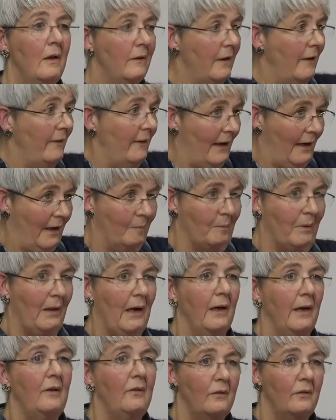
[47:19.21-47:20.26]
then that
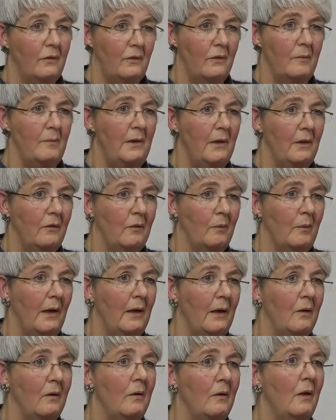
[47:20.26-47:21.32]
applies to me as
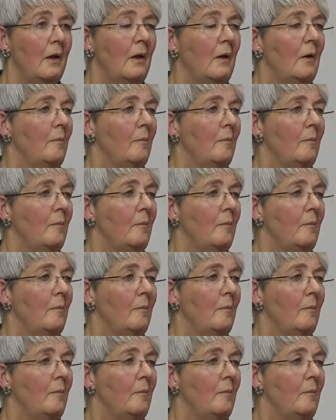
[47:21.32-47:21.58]
well.